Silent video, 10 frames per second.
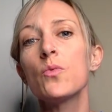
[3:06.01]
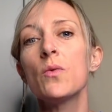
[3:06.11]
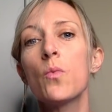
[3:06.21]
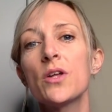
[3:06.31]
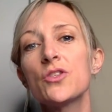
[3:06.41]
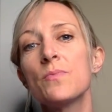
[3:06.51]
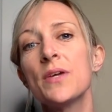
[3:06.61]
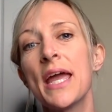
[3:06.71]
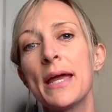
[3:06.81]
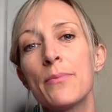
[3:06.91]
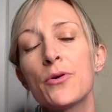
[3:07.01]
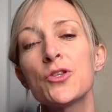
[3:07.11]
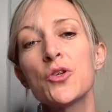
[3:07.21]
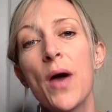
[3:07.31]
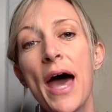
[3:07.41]
we want to be able
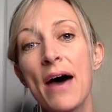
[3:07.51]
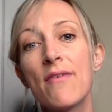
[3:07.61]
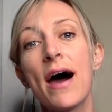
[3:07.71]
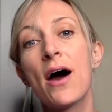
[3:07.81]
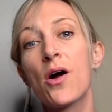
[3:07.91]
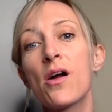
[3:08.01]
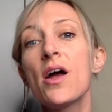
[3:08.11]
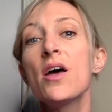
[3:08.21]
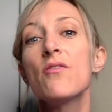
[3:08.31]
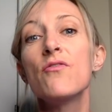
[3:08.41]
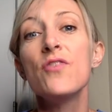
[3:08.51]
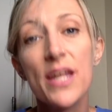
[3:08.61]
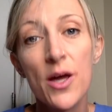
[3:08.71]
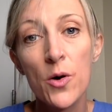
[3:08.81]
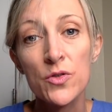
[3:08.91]
to have our
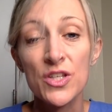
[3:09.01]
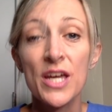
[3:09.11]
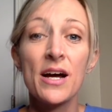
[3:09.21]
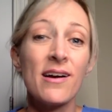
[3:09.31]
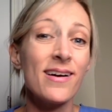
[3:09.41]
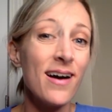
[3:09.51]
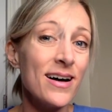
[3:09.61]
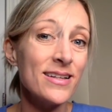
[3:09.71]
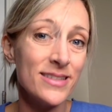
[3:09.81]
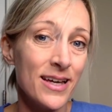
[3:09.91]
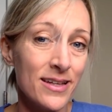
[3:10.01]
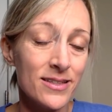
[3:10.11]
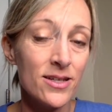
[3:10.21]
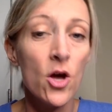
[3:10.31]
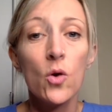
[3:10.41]
videos and our
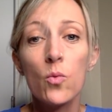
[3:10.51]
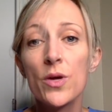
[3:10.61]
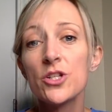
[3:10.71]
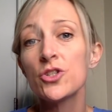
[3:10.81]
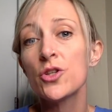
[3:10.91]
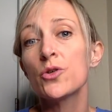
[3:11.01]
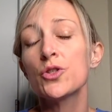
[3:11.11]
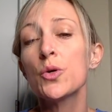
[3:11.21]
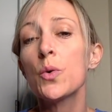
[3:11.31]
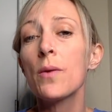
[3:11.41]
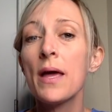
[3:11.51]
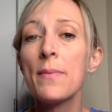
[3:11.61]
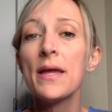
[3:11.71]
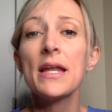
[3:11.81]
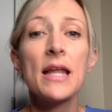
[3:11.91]
content reach those who are
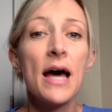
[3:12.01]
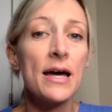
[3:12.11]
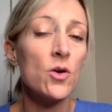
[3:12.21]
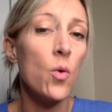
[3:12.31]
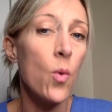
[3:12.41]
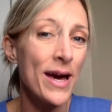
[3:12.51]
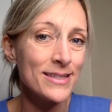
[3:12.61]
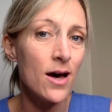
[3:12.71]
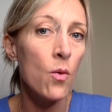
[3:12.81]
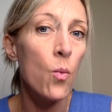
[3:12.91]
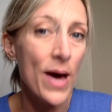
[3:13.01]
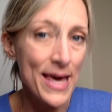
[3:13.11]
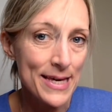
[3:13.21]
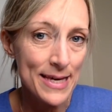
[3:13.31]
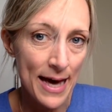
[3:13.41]
maybe not quite
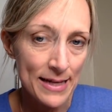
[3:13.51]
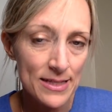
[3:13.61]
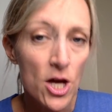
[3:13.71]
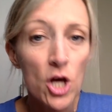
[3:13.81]
awake yet.